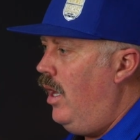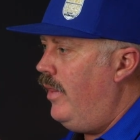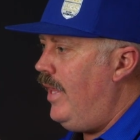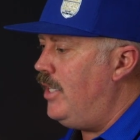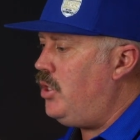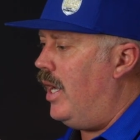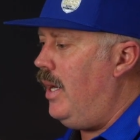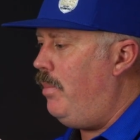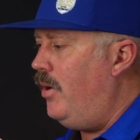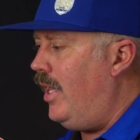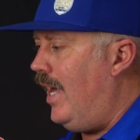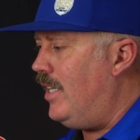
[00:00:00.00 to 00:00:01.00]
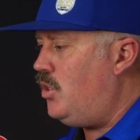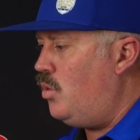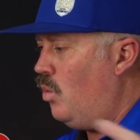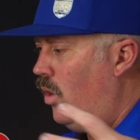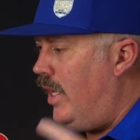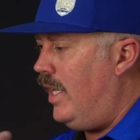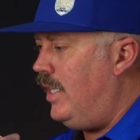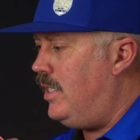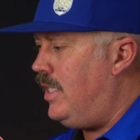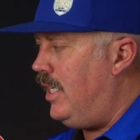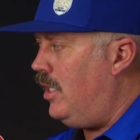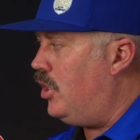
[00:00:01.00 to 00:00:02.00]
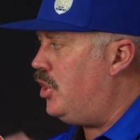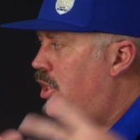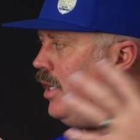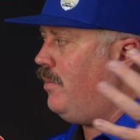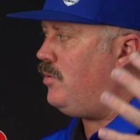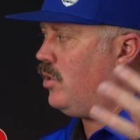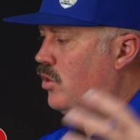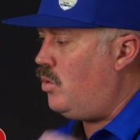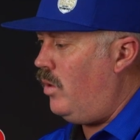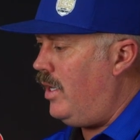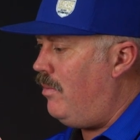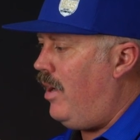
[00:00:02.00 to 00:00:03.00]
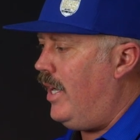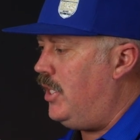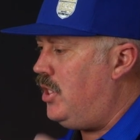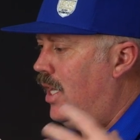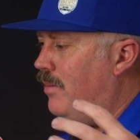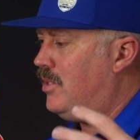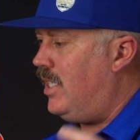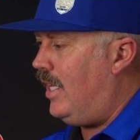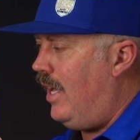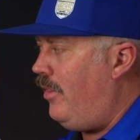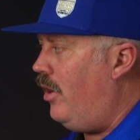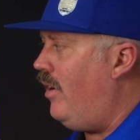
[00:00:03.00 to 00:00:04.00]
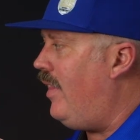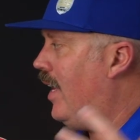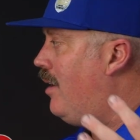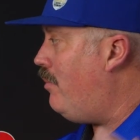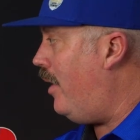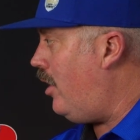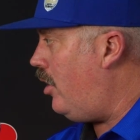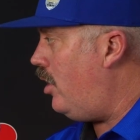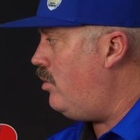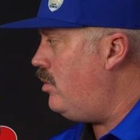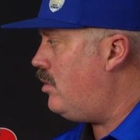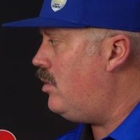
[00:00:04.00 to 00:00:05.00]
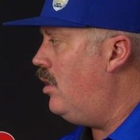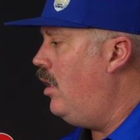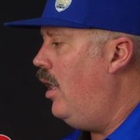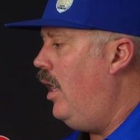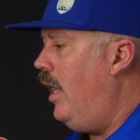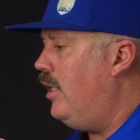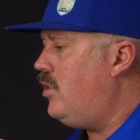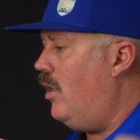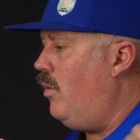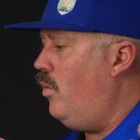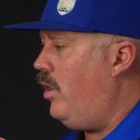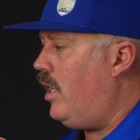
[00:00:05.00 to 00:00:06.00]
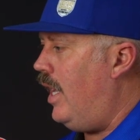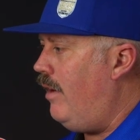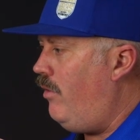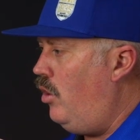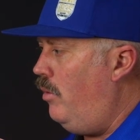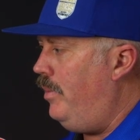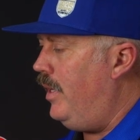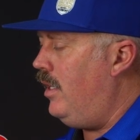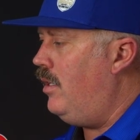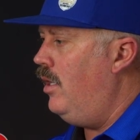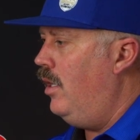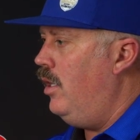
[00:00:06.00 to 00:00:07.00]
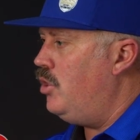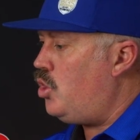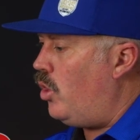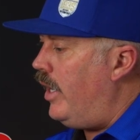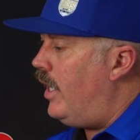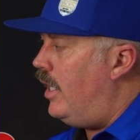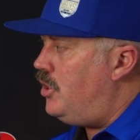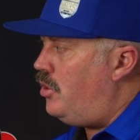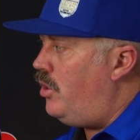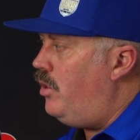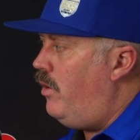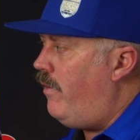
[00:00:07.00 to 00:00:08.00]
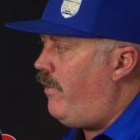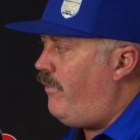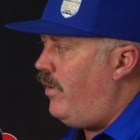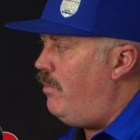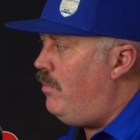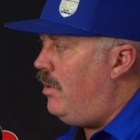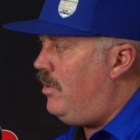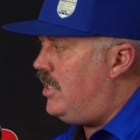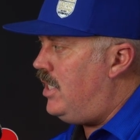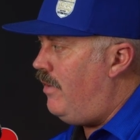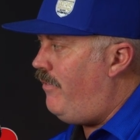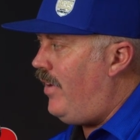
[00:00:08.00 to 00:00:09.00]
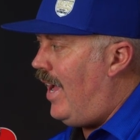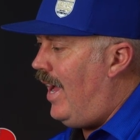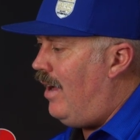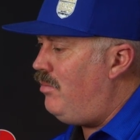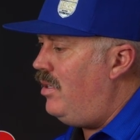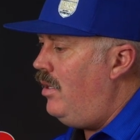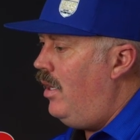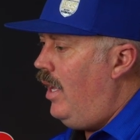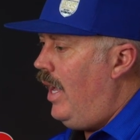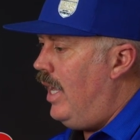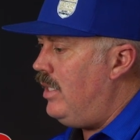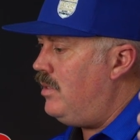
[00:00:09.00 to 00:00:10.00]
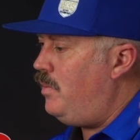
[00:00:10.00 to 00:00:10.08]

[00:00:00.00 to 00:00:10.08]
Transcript: they try to put like 20 dealerships or 20 body shops together, and they compare notes. And so we're kind of hoping. Troy Gudgel, who is from BBT Fab, has